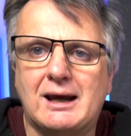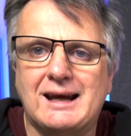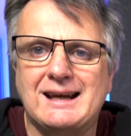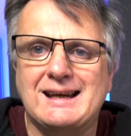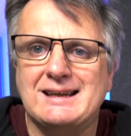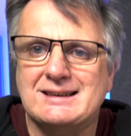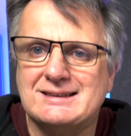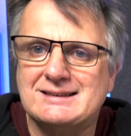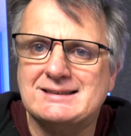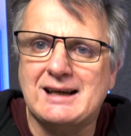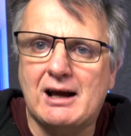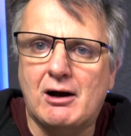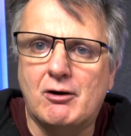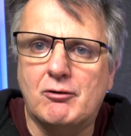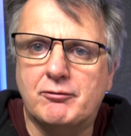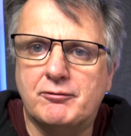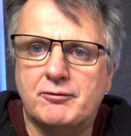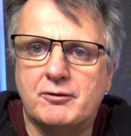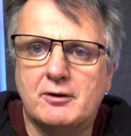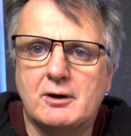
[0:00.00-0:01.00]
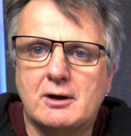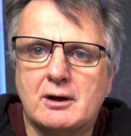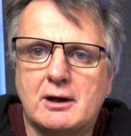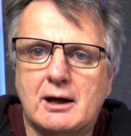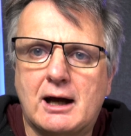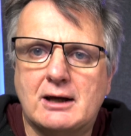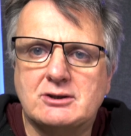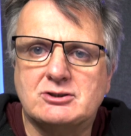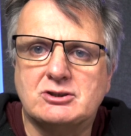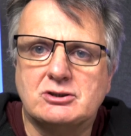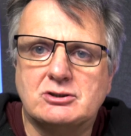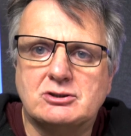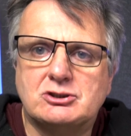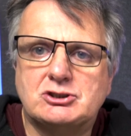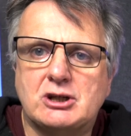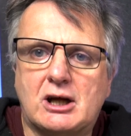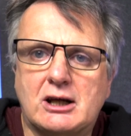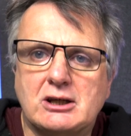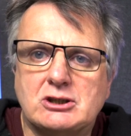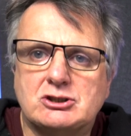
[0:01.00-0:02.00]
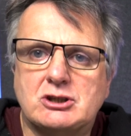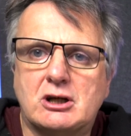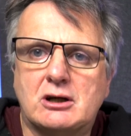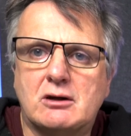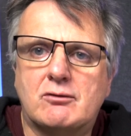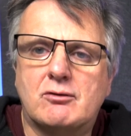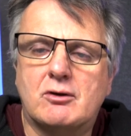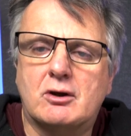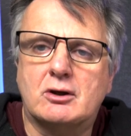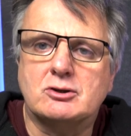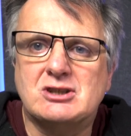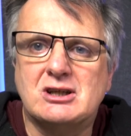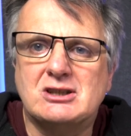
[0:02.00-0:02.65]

in itself hasn't changed anything.